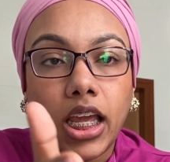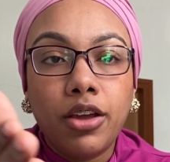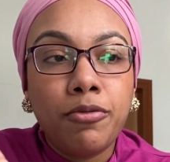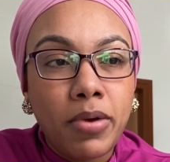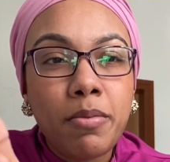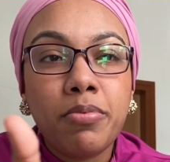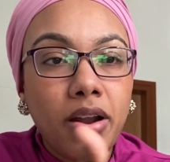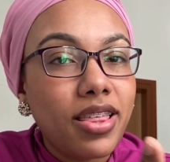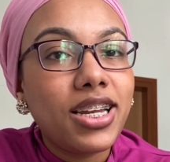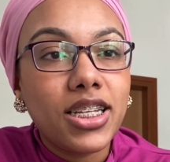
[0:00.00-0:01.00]
if my
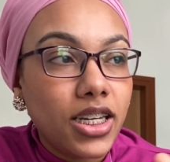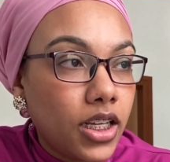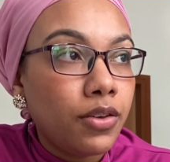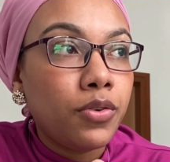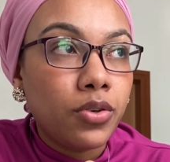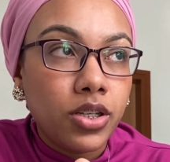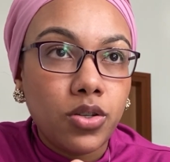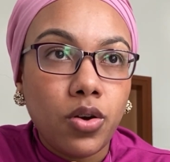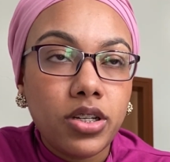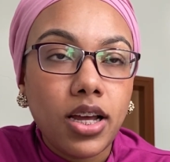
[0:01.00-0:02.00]
brother doesn't give you his
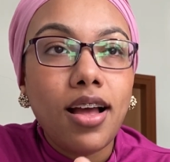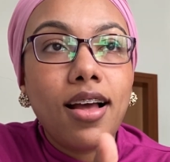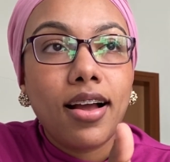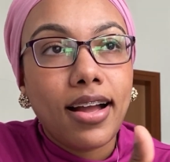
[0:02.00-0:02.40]
daughter,